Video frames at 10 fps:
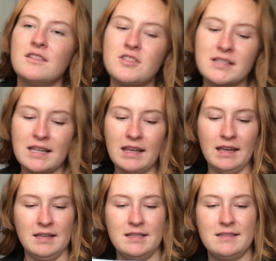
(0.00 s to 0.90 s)
just in
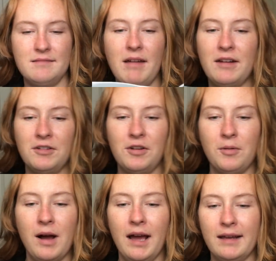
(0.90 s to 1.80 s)
case. I don't know
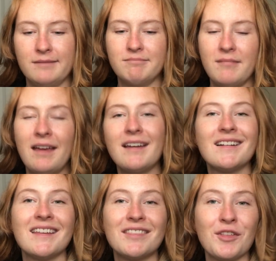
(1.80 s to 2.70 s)
why. I kind
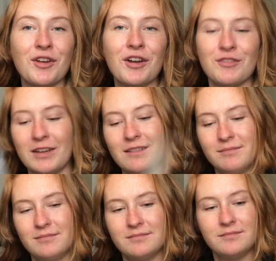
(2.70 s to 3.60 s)
of like the look of it.
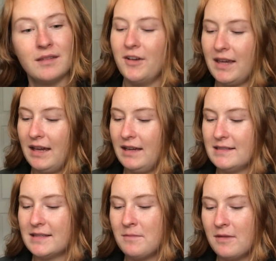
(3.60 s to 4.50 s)
Okay,
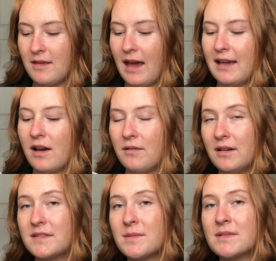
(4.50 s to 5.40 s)
I got
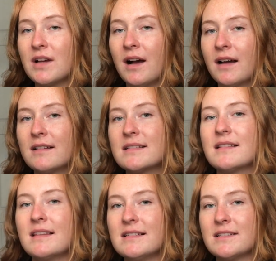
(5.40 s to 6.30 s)
rid of some socks.
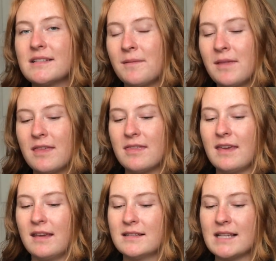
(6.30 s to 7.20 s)
These are some of the
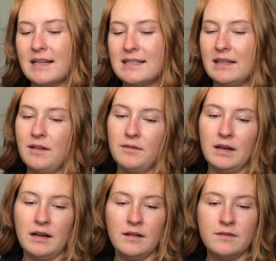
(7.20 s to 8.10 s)
things I did get
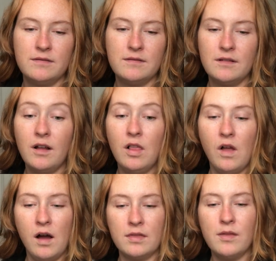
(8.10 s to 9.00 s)
rid of
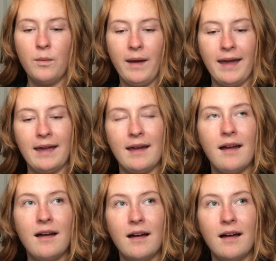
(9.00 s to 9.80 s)
along the way.